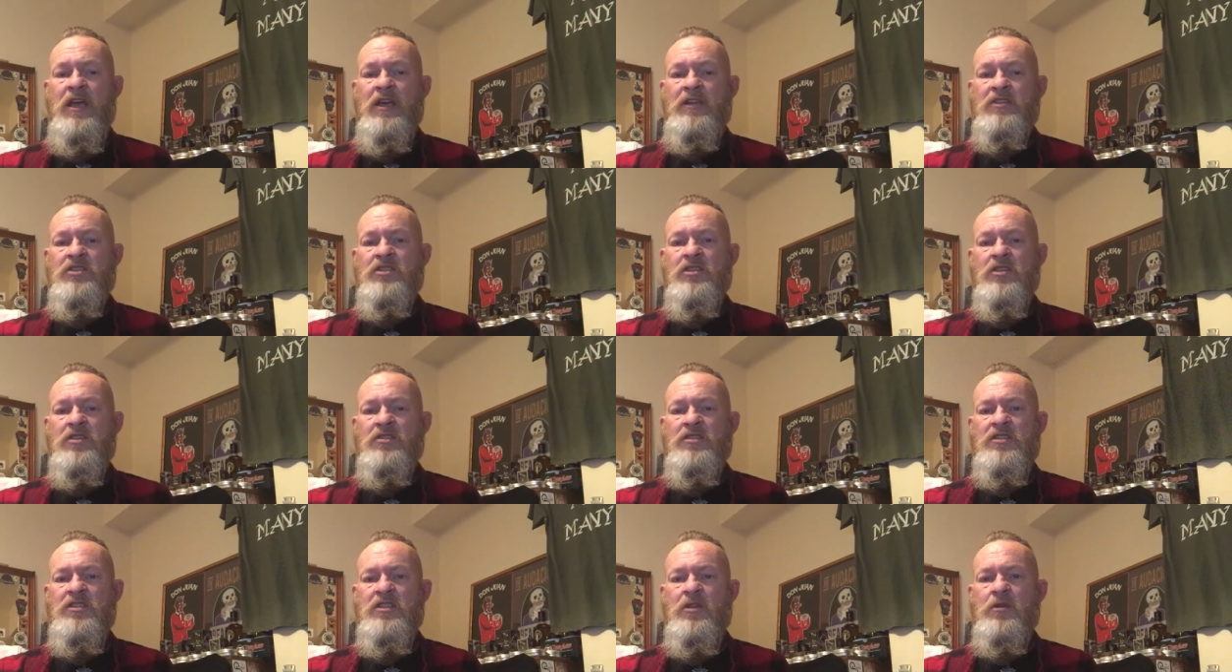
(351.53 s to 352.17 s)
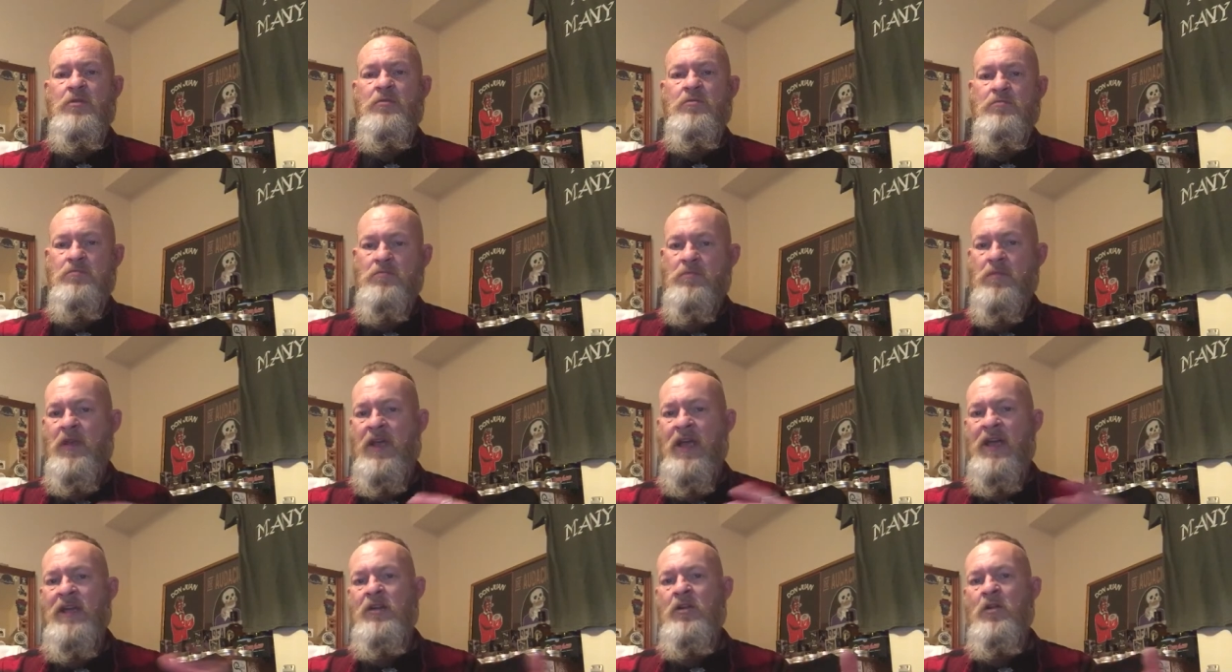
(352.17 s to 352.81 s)
And so she
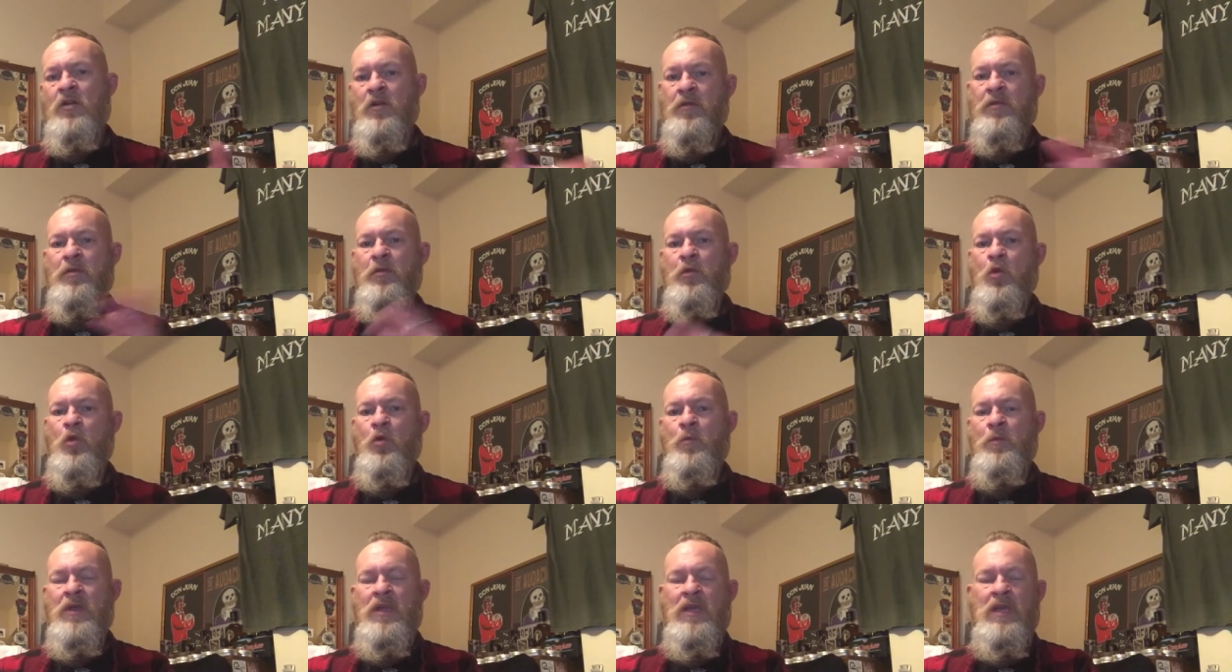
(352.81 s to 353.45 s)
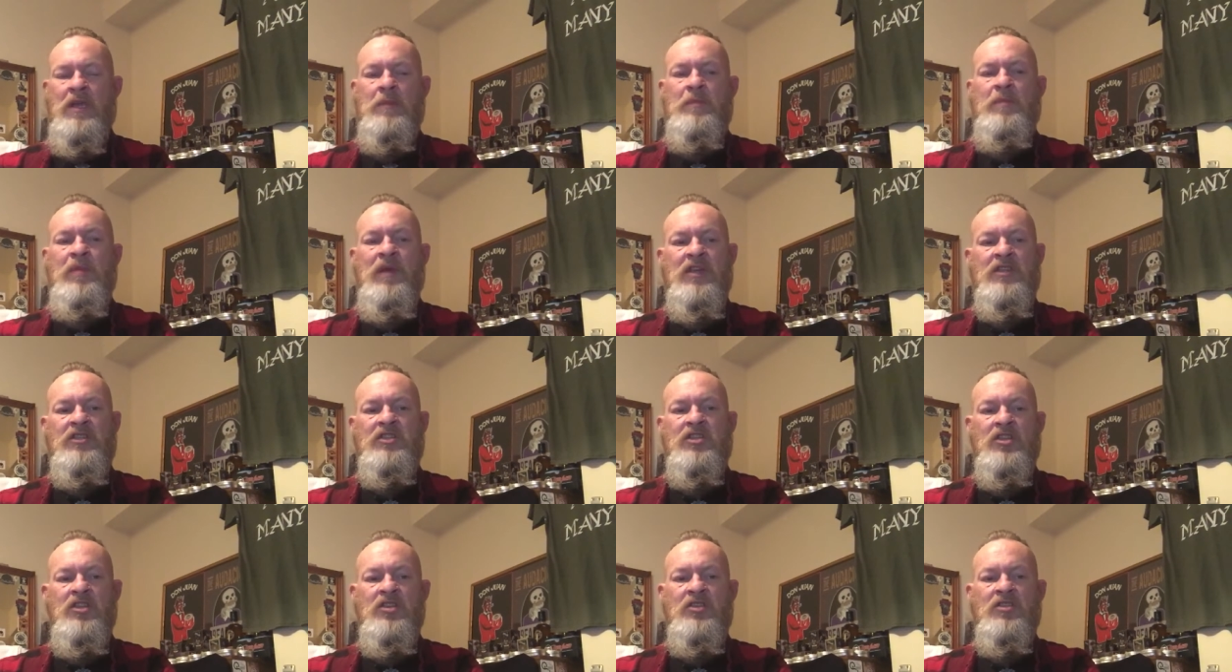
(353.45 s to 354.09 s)
had a look through all my
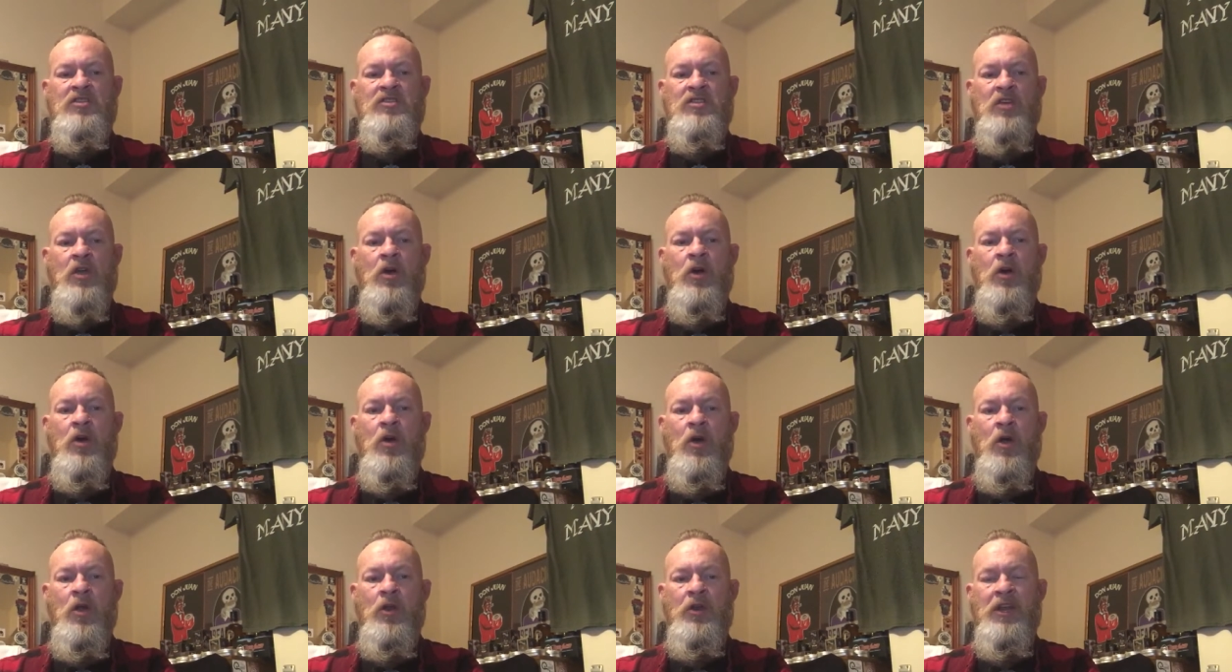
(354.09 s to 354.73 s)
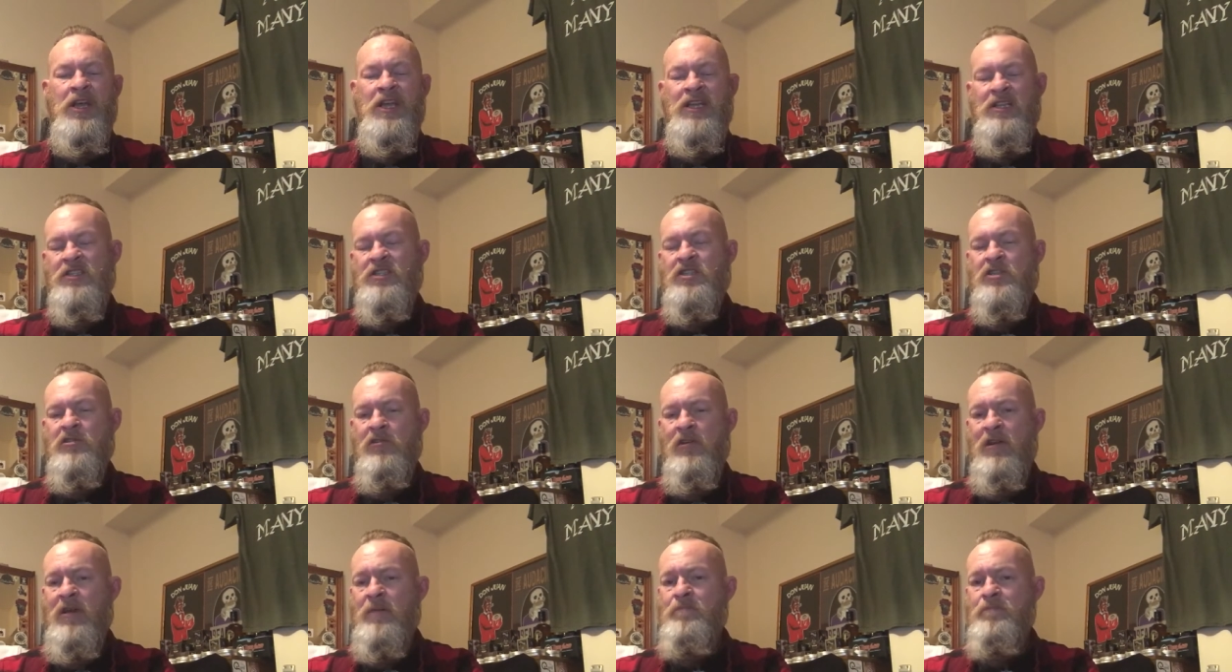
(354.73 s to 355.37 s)
pictures on
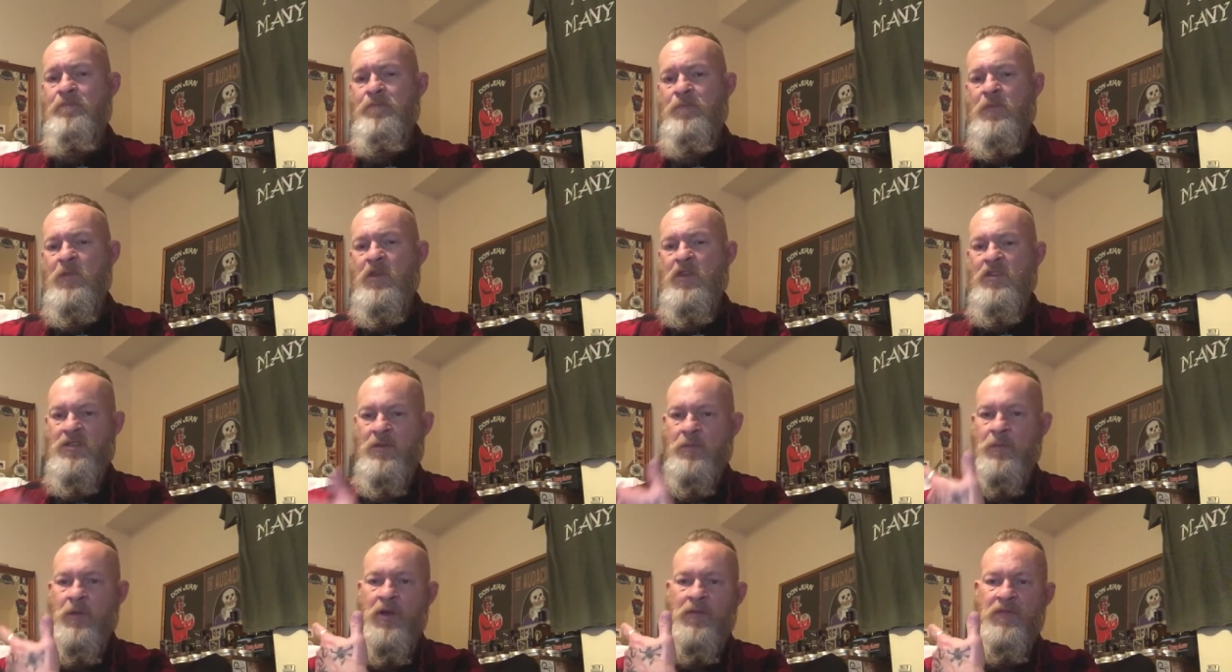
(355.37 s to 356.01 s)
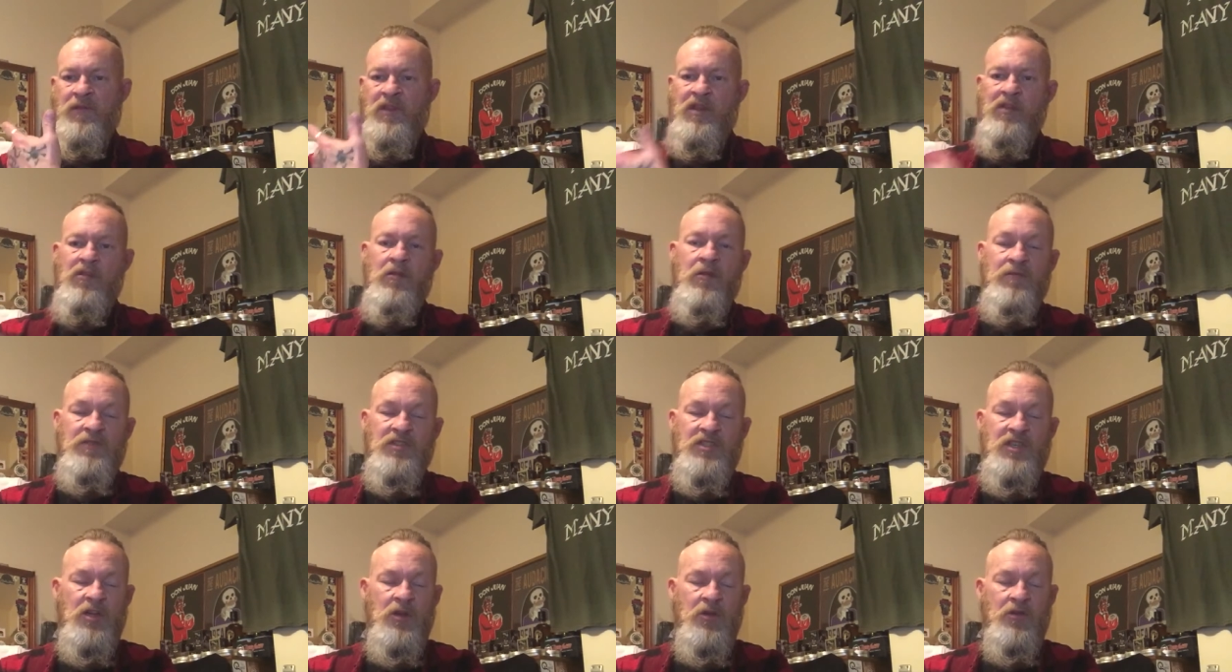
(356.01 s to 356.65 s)
Instagram because I'm over there
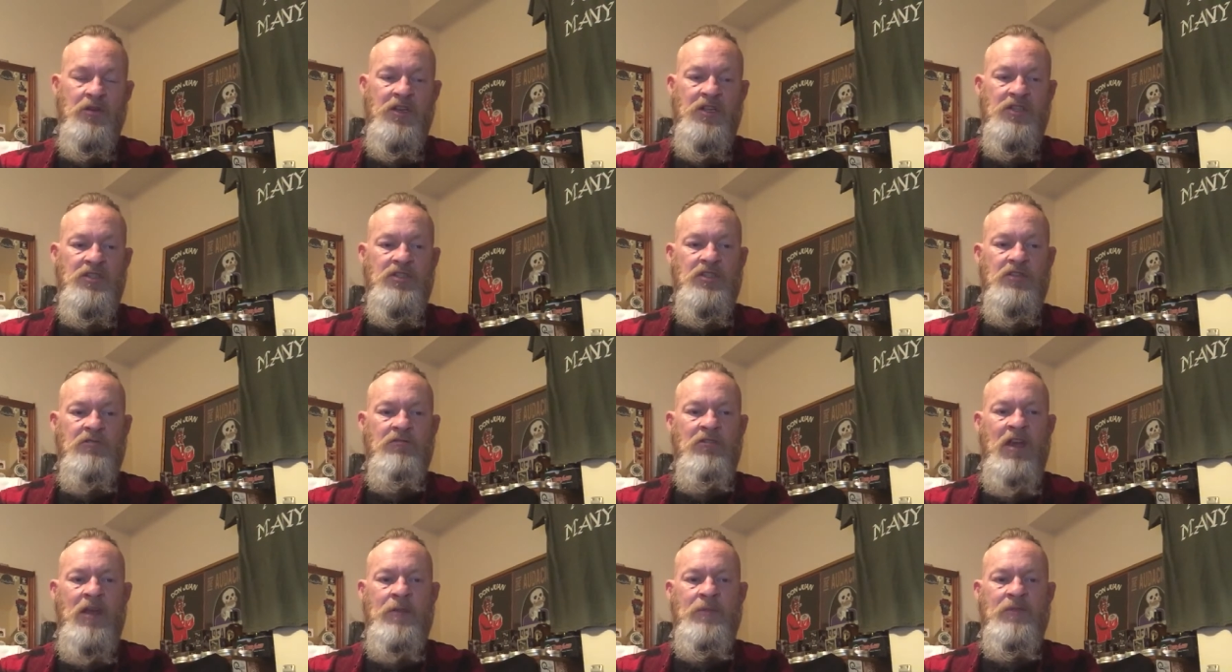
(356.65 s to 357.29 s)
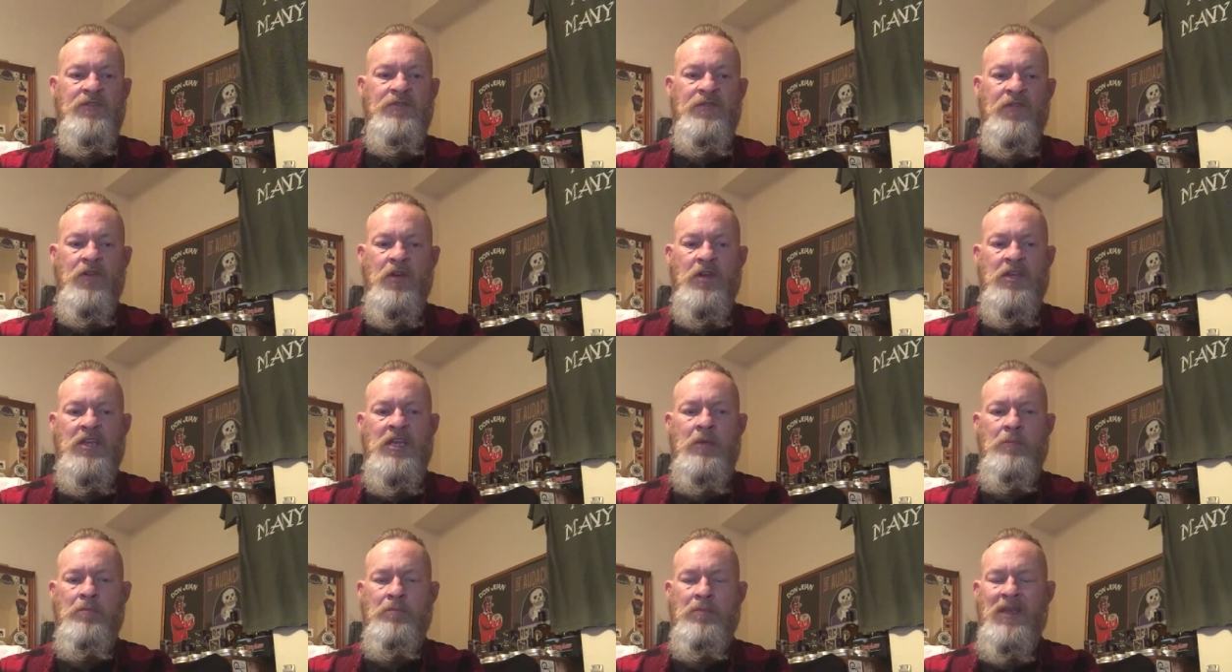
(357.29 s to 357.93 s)
obviously on Instagram as
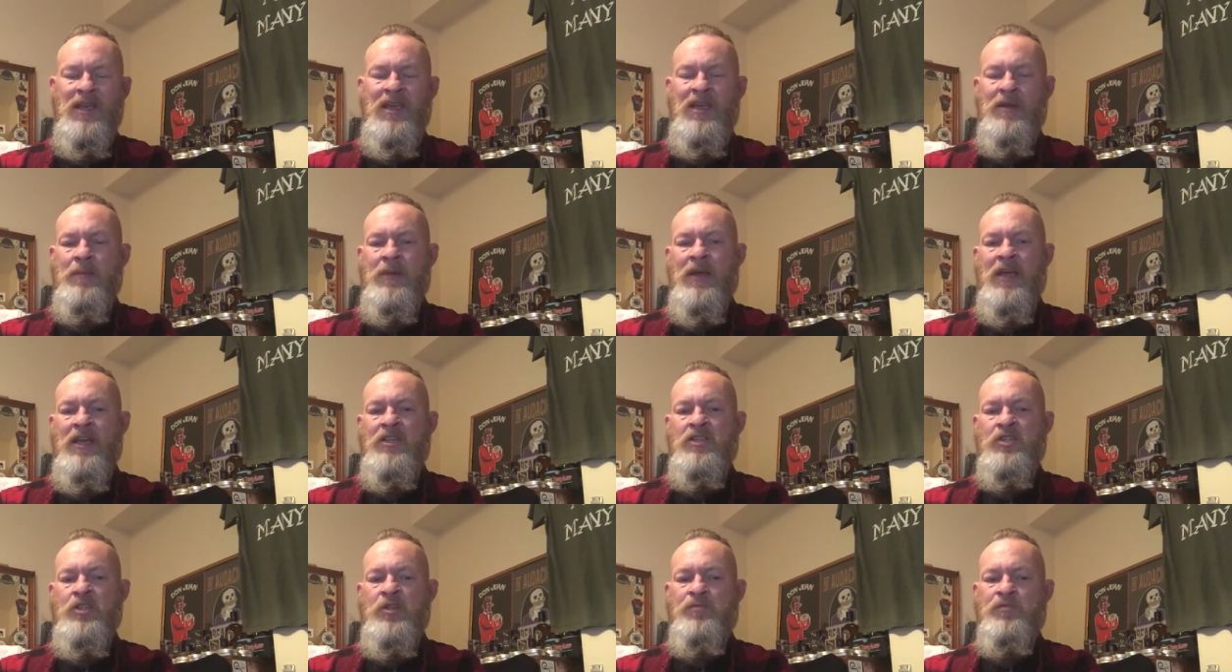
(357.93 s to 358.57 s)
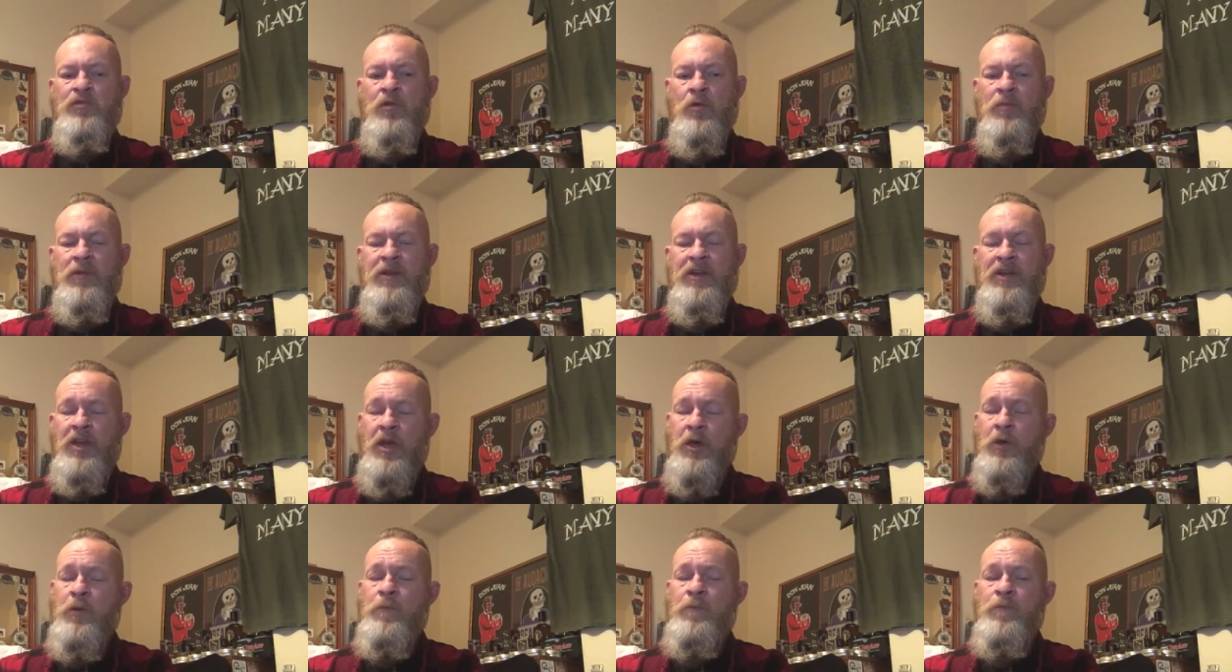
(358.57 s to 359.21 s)
Viking Beard Matt, as you probably
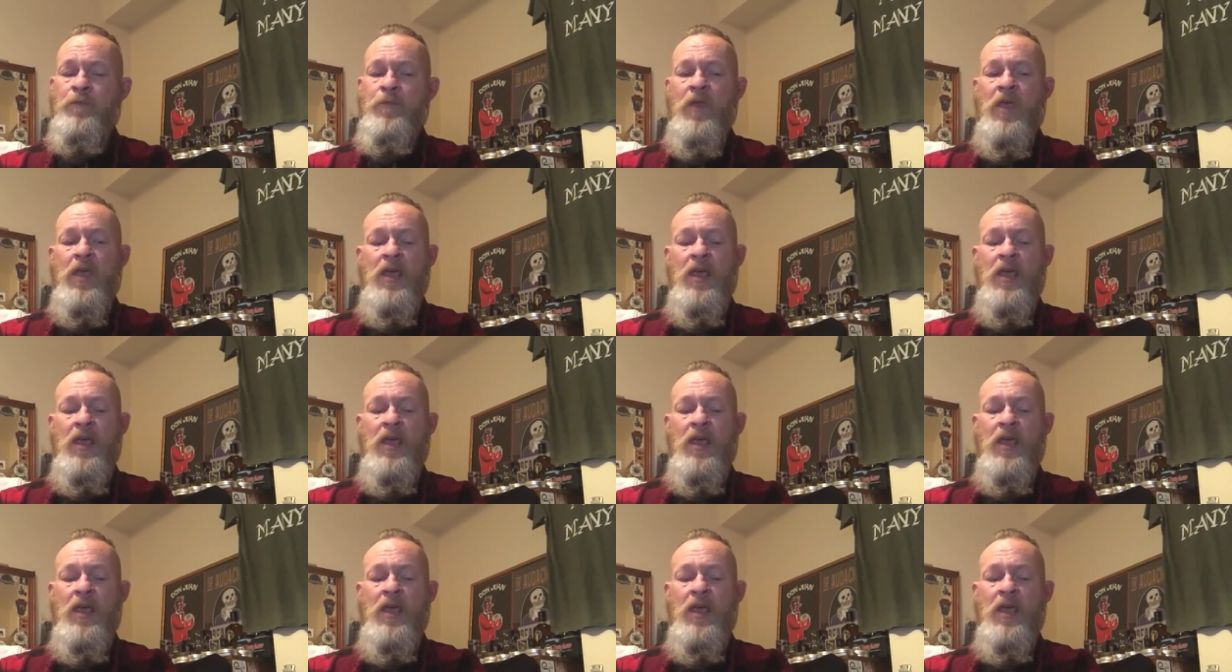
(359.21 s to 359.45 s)
know.